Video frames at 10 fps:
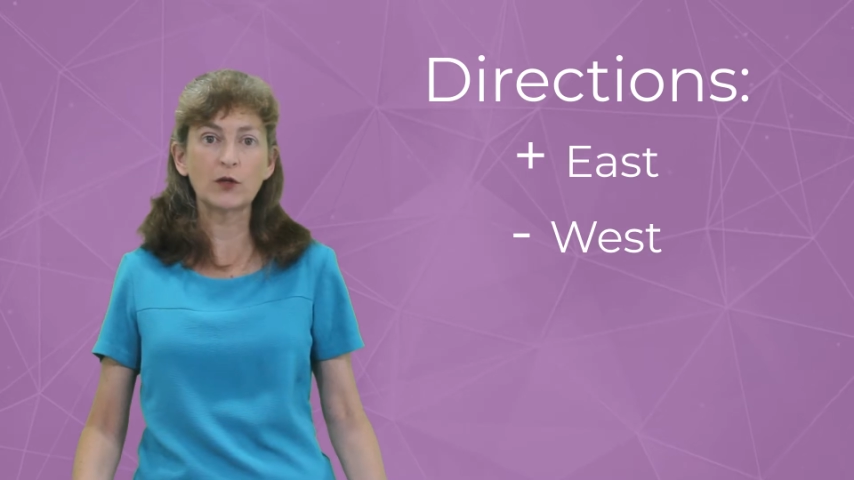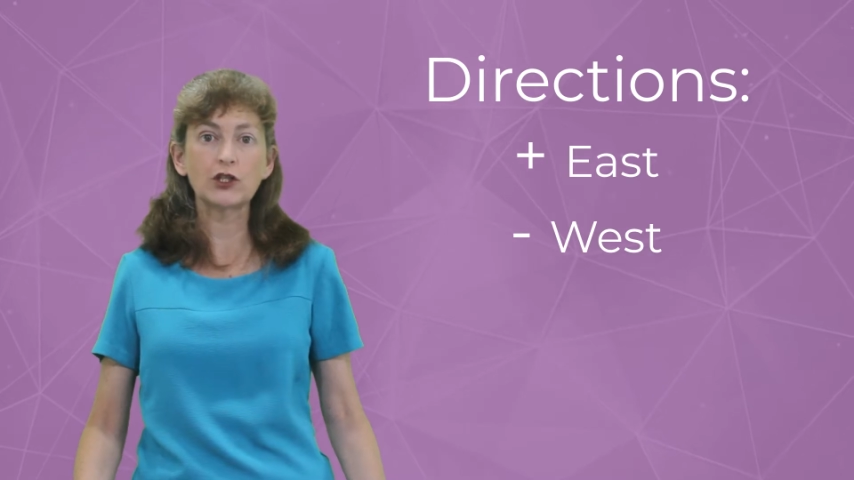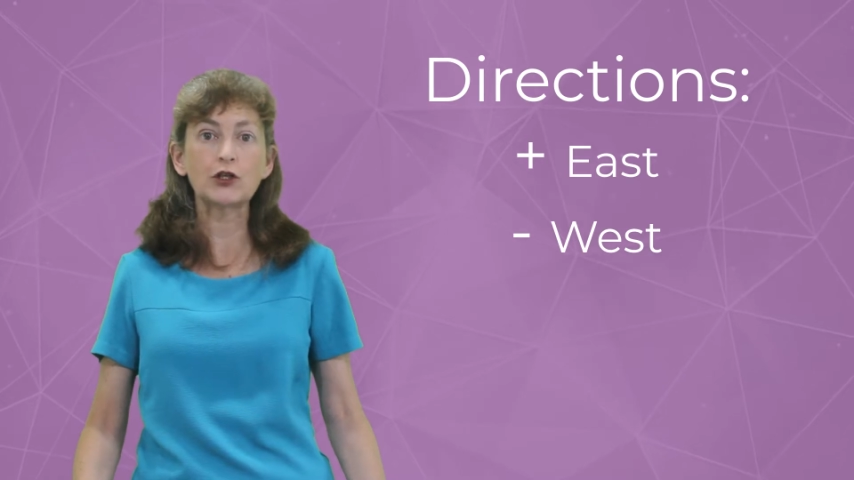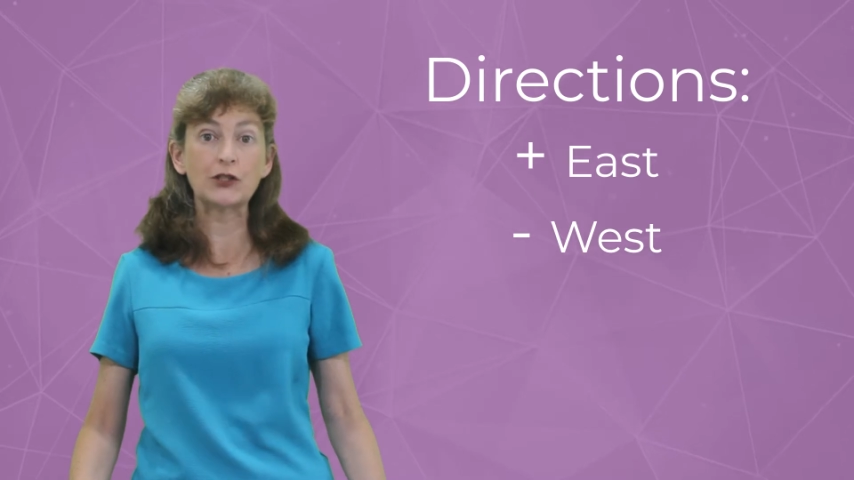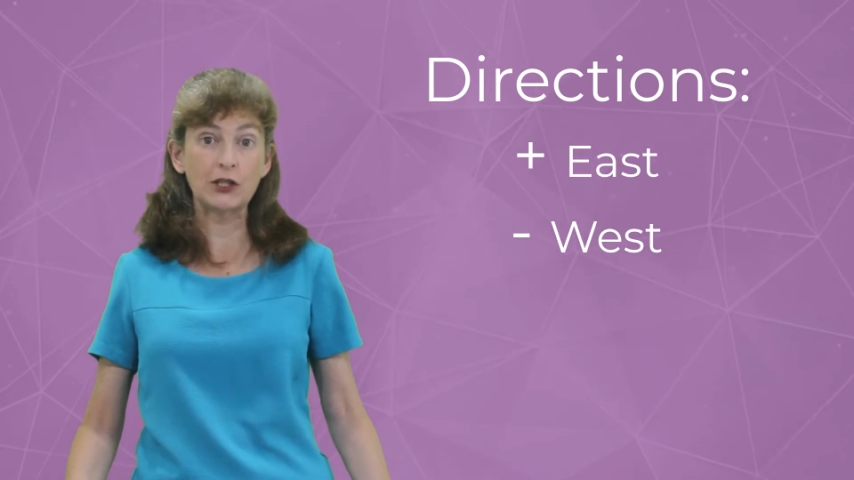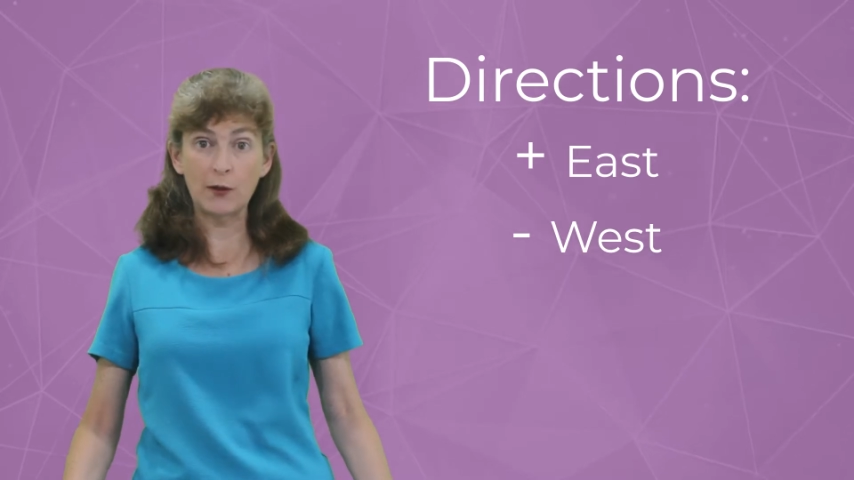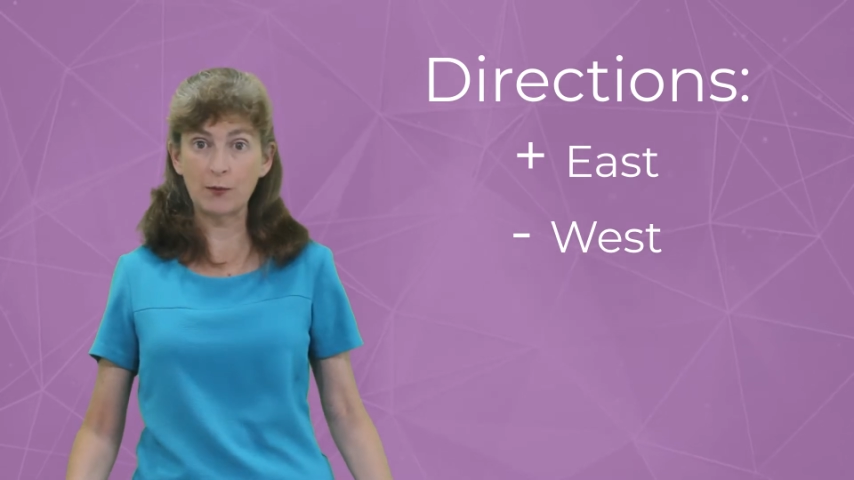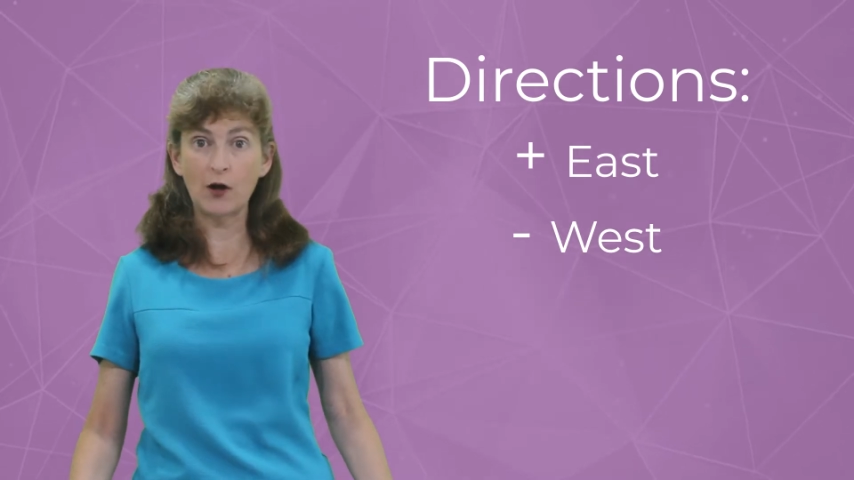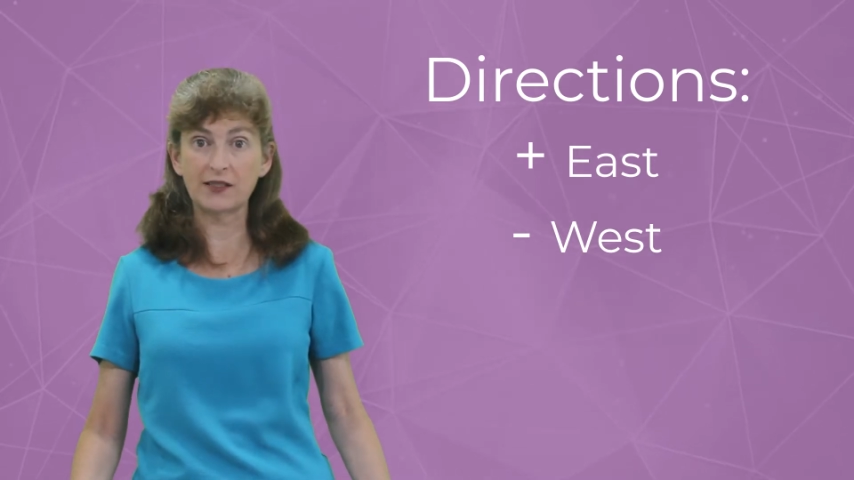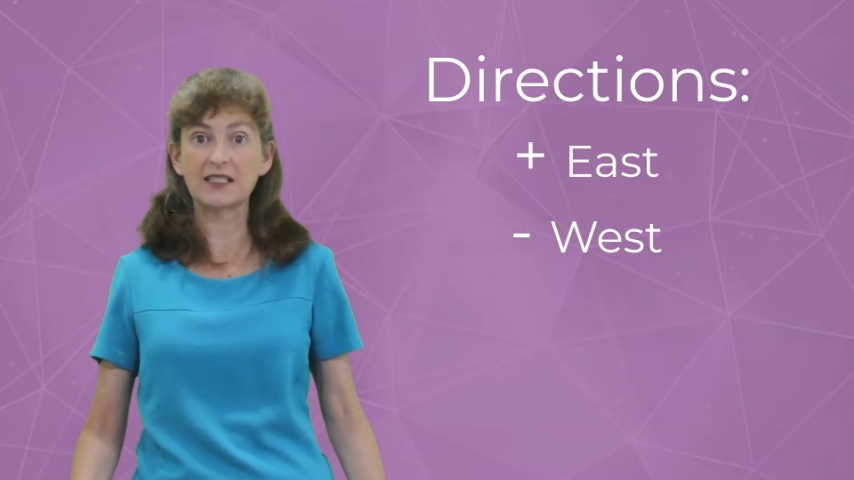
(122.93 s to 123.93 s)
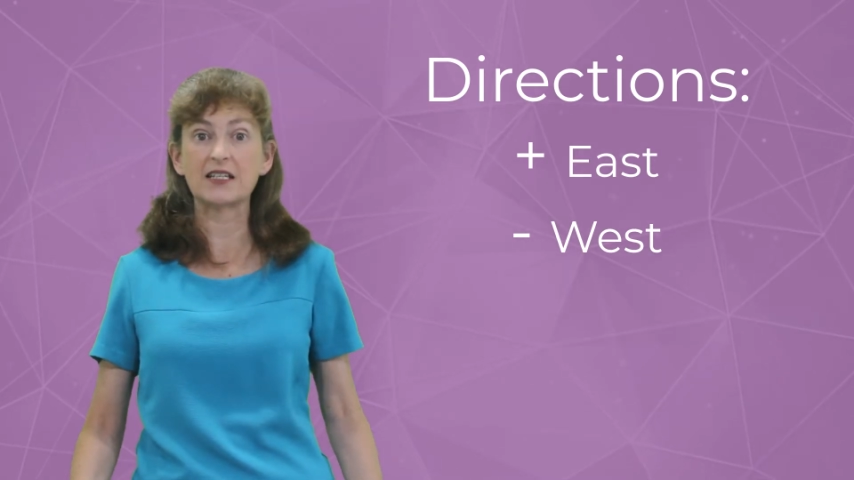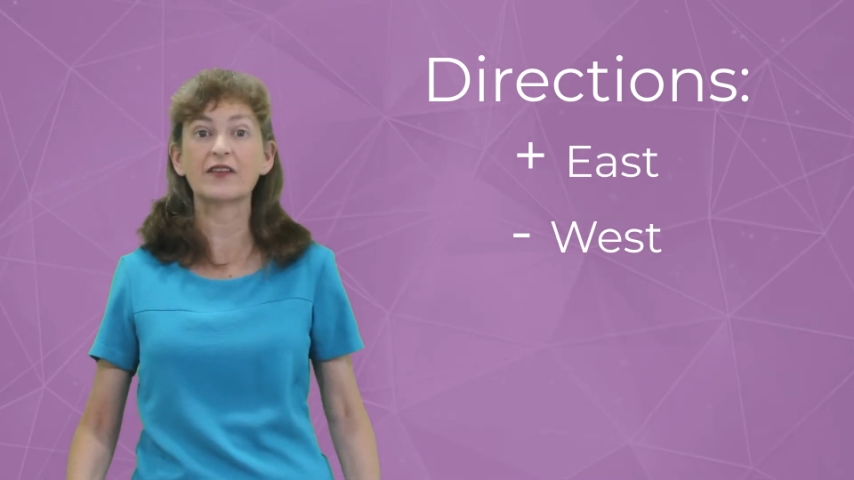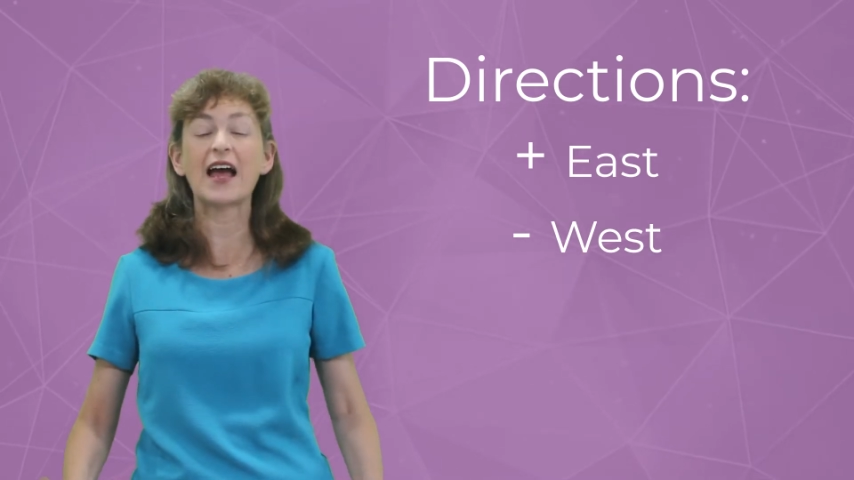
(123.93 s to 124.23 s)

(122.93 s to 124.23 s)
we choose to be positive.